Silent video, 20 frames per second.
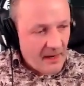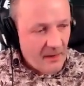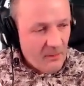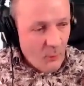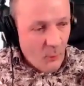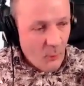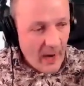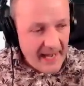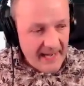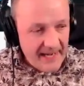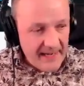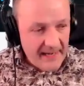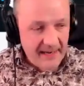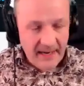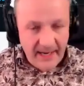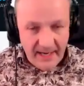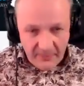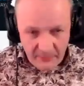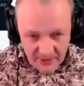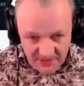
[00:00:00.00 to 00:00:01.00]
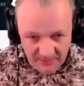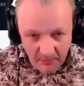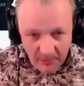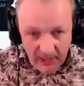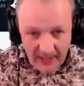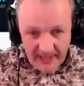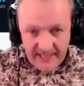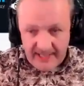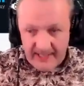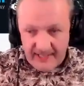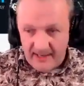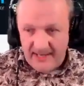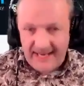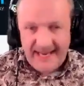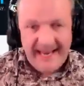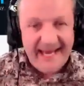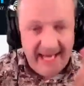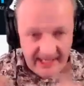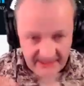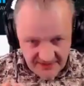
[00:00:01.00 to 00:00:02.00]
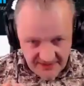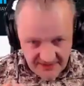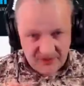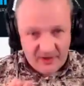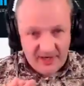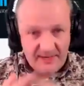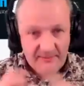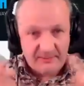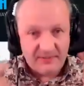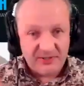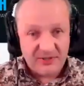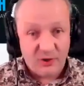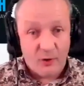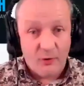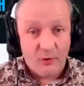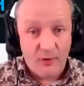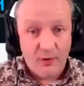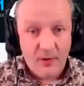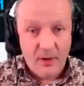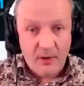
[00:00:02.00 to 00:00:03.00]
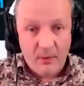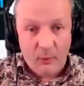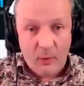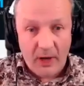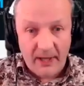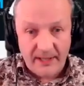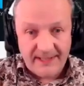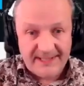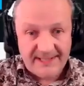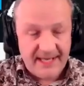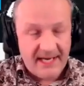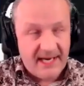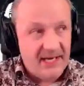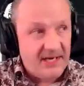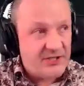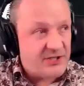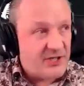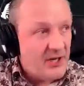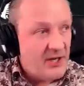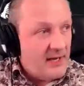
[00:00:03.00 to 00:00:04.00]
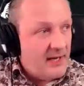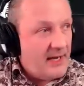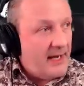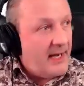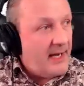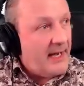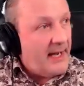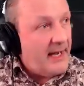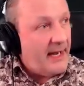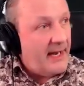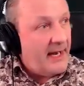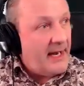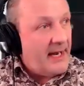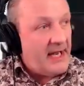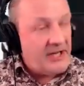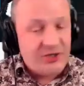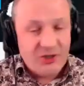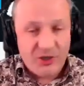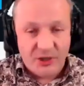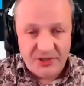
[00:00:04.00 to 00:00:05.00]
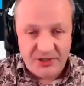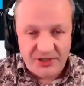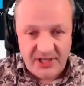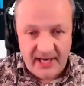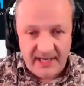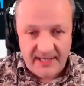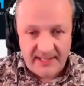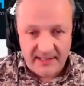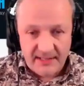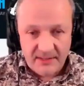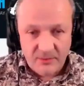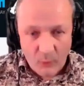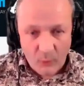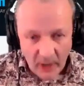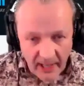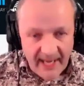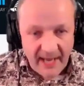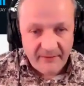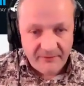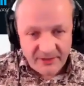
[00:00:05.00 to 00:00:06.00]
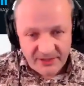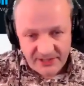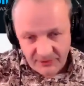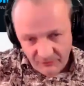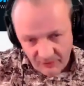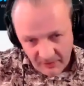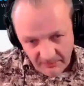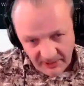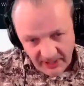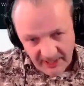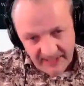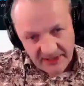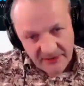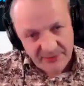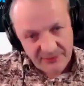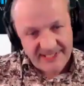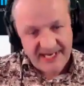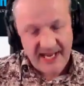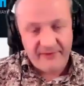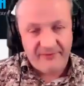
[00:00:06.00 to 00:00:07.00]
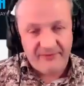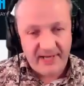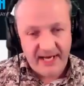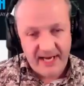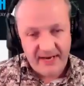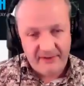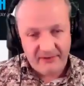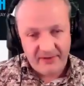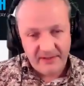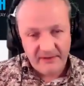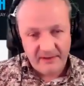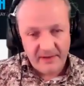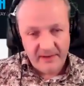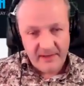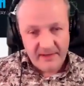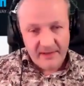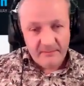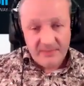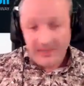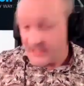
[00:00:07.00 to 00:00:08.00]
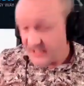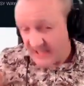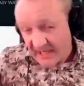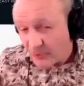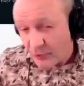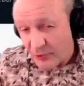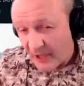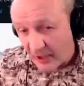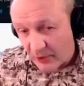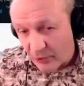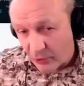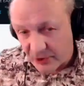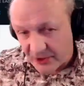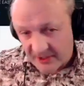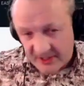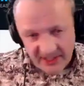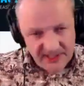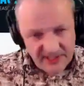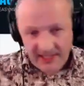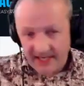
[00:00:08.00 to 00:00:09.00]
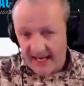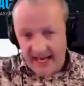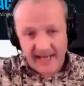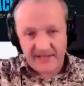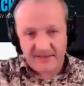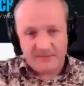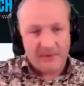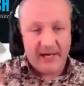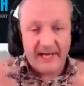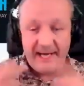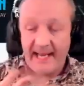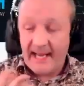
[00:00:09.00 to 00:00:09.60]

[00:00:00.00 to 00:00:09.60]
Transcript: when it was my 8th time, so one stage, a judge said, why haven't you replied to his affidavit? because I knew they couldn't, because I had them.